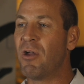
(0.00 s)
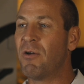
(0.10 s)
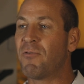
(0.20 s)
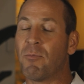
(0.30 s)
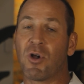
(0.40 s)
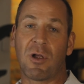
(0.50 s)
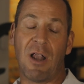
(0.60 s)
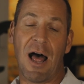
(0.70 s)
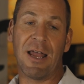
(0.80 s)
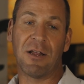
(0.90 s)
from
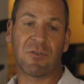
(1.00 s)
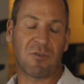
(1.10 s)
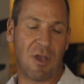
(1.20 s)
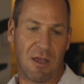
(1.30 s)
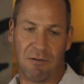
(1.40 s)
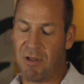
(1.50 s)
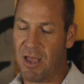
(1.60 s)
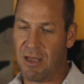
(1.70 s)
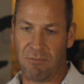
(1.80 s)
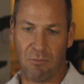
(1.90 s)
clients
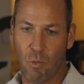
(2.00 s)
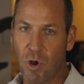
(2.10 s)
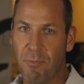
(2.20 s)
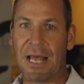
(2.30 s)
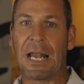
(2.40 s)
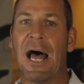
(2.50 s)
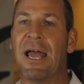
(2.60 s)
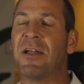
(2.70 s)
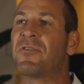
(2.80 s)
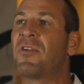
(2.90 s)
and would-be
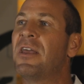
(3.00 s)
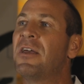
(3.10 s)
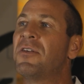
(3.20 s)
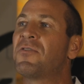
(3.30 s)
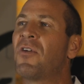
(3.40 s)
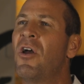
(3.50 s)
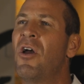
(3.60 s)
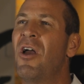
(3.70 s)
clients is,